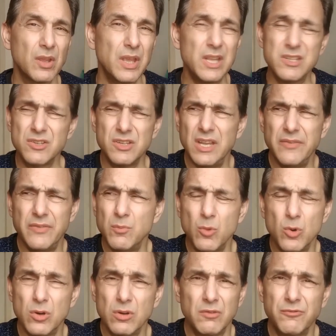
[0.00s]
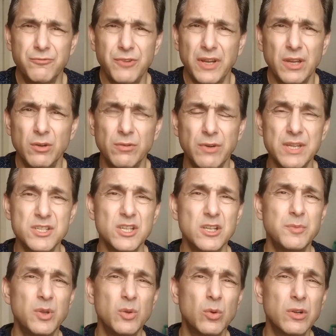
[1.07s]
It's even more freaking crazy to
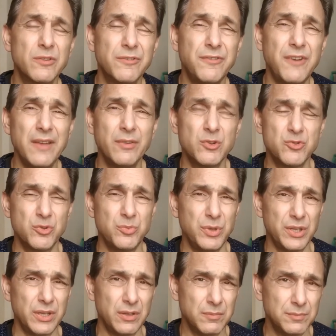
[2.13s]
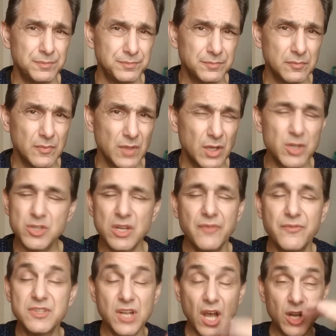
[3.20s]
be worth 500 million. Because
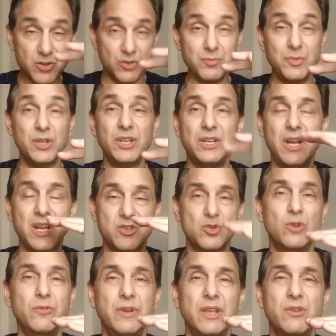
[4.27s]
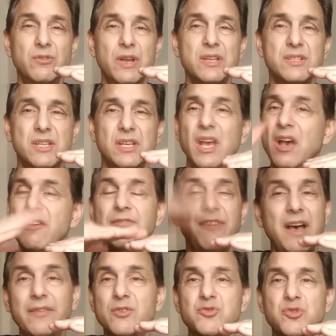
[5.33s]
if it's 100 million and it's already crazy,
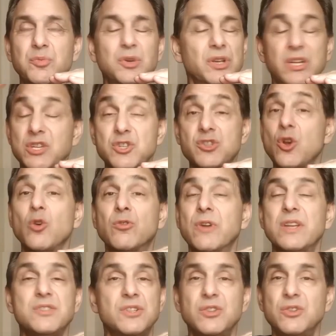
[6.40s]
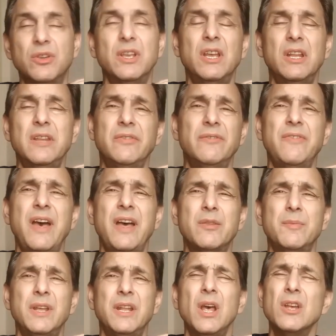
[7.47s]
500 million is so crazy you can't even
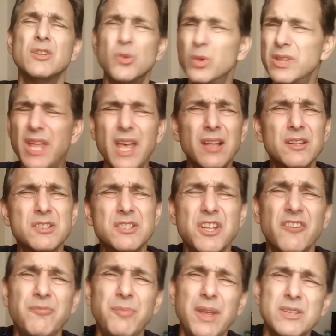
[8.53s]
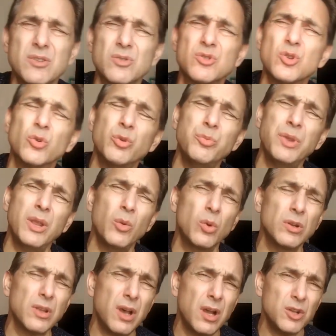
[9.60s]
fathom it. So what the hell is Jeff Bezos doing being
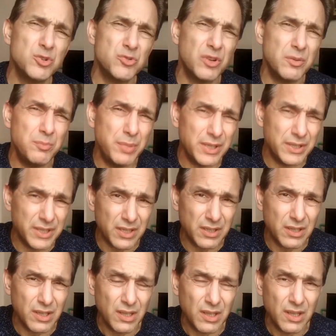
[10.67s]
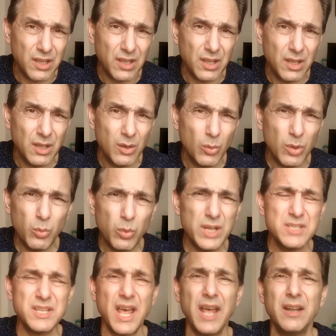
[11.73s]
worth 100 billion? What
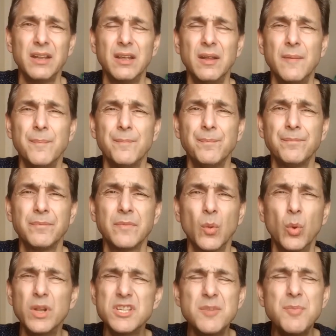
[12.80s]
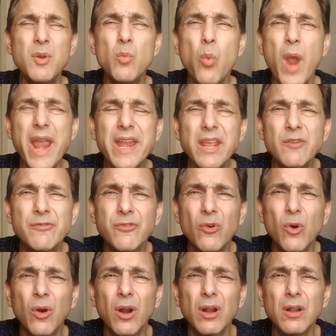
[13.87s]
is that? What has he been waiting
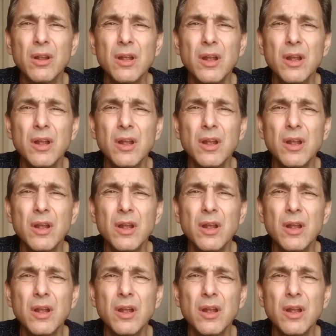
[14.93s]
for?